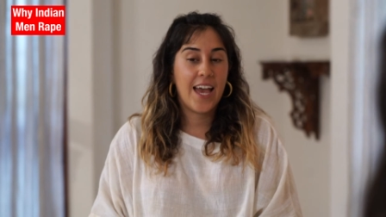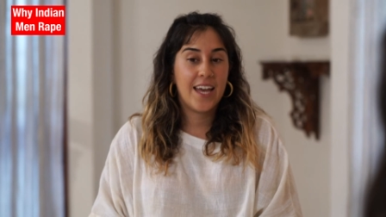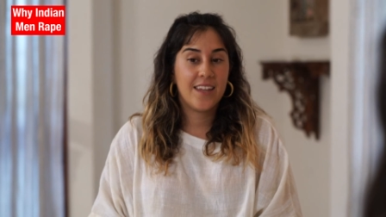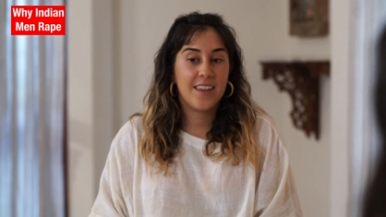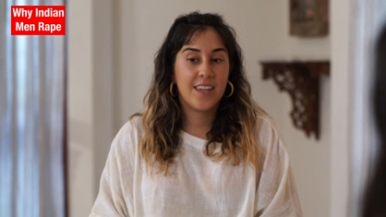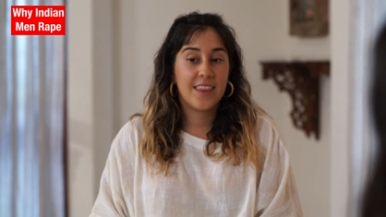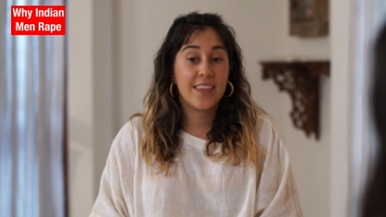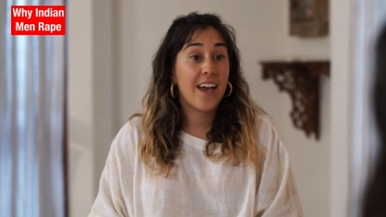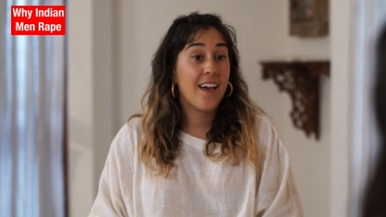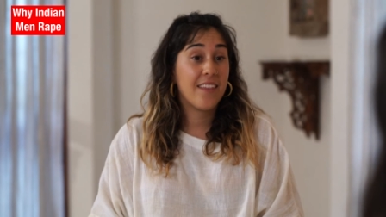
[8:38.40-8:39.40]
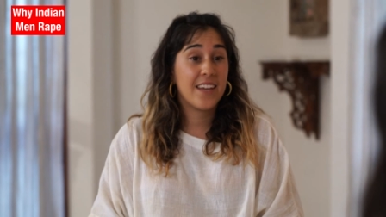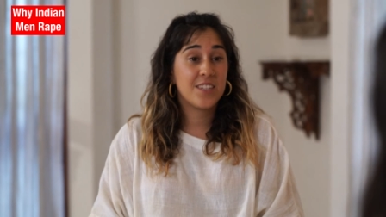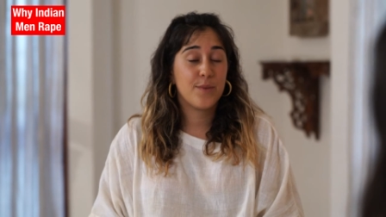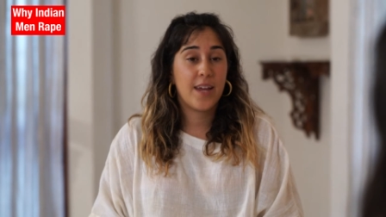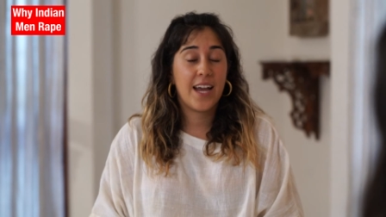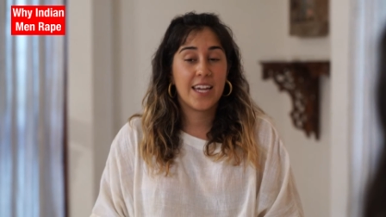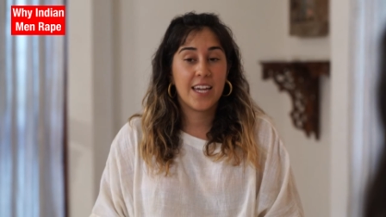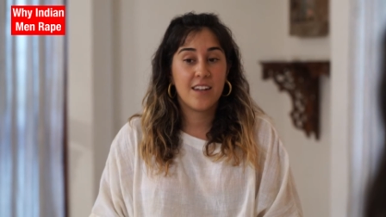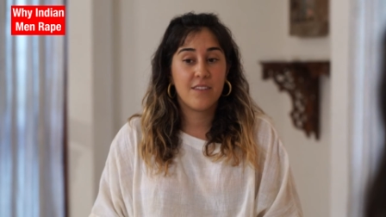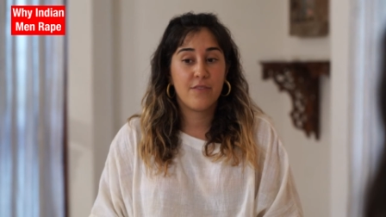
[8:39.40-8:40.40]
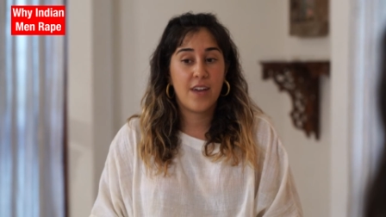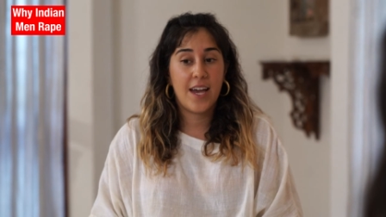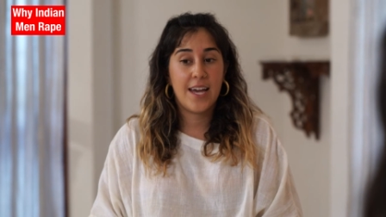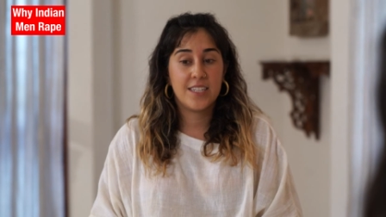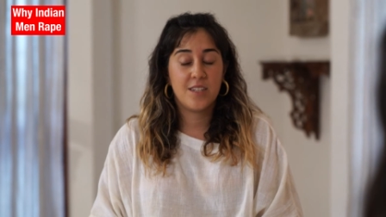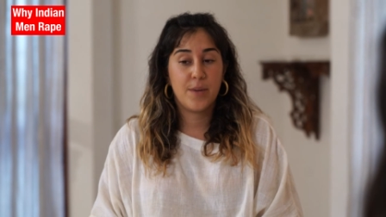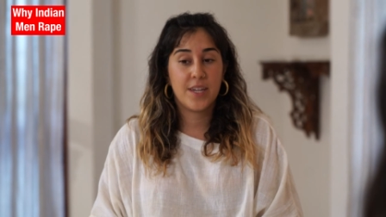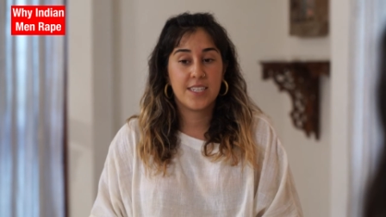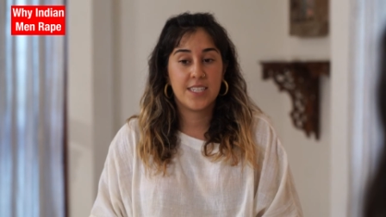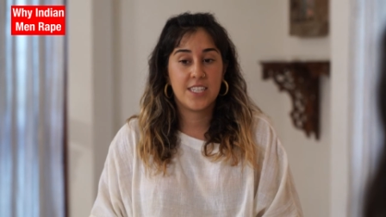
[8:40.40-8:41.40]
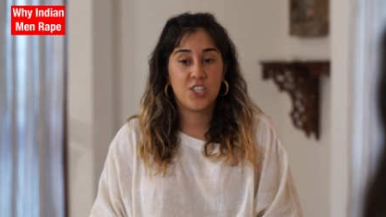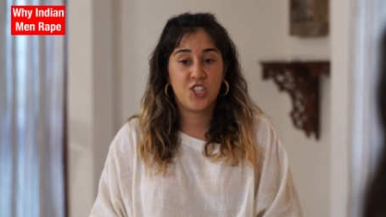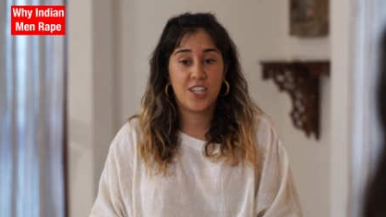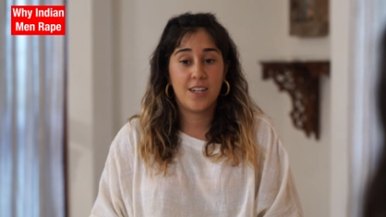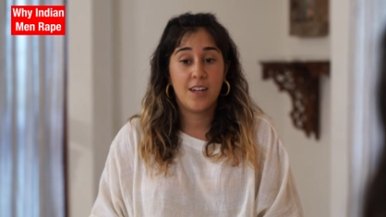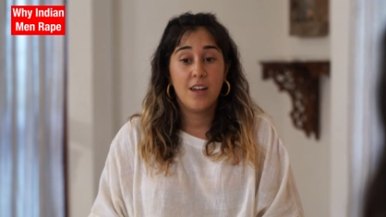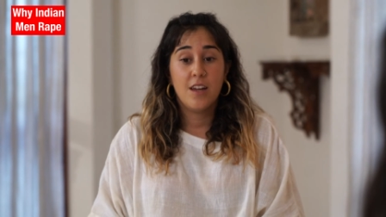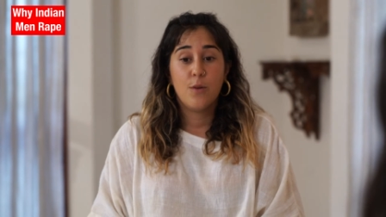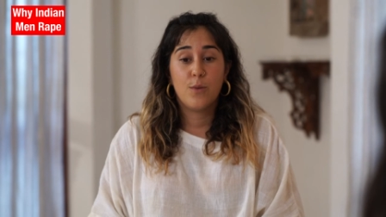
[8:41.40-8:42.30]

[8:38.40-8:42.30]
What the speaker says: And that's when I kind of had to make a decision.